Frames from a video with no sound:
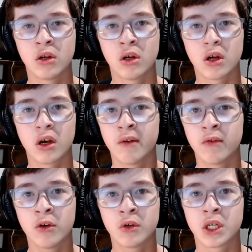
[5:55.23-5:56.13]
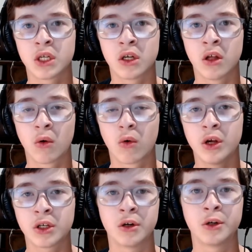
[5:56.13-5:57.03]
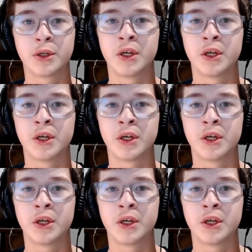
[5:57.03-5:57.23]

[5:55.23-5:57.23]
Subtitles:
I never knew this until I researched it,